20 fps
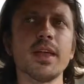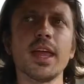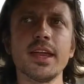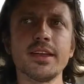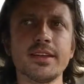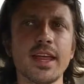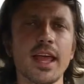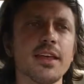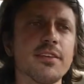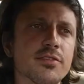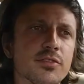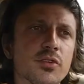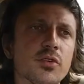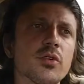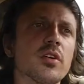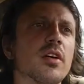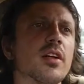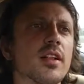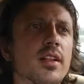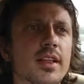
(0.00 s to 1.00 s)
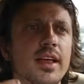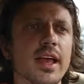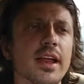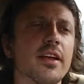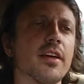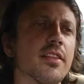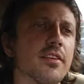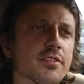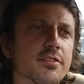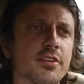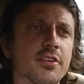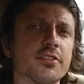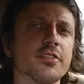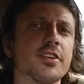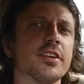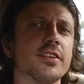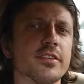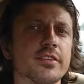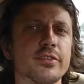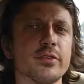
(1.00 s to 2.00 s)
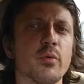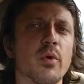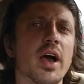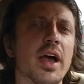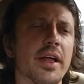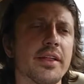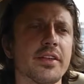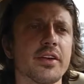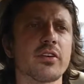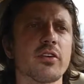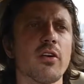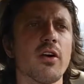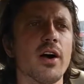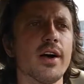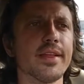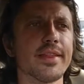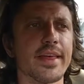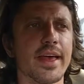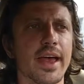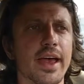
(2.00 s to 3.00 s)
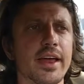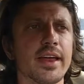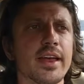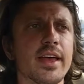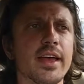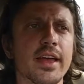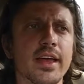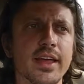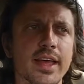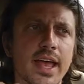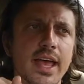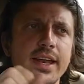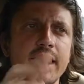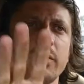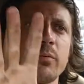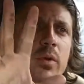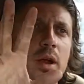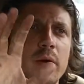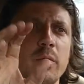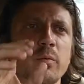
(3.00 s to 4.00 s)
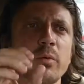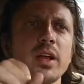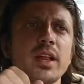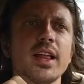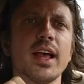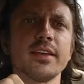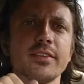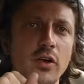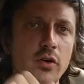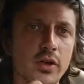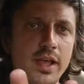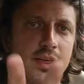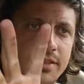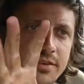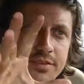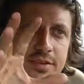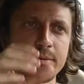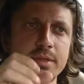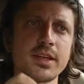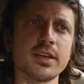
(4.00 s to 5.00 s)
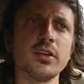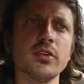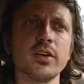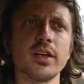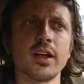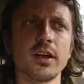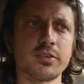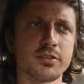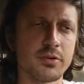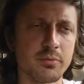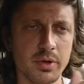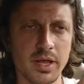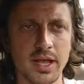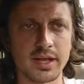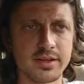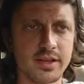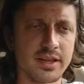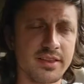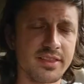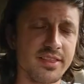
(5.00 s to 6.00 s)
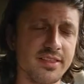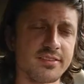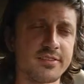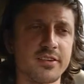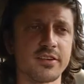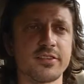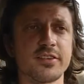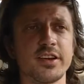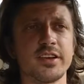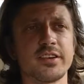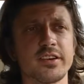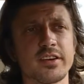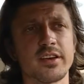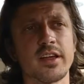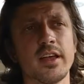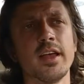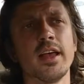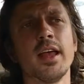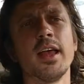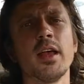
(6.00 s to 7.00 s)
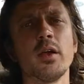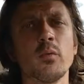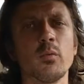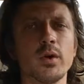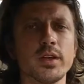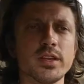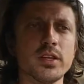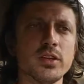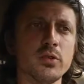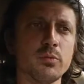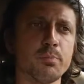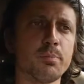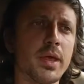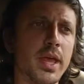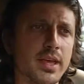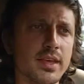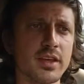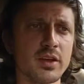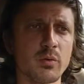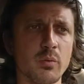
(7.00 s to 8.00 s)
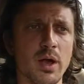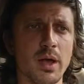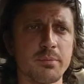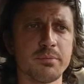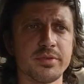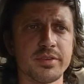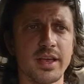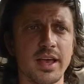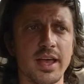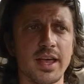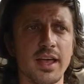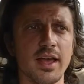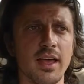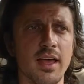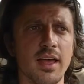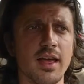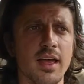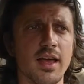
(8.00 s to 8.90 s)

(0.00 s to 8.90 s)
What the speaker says: it takes Google and other search engines a while to crawl that and then realize, okay, there's something new here. Should we add that to the search engine? When you ping your website,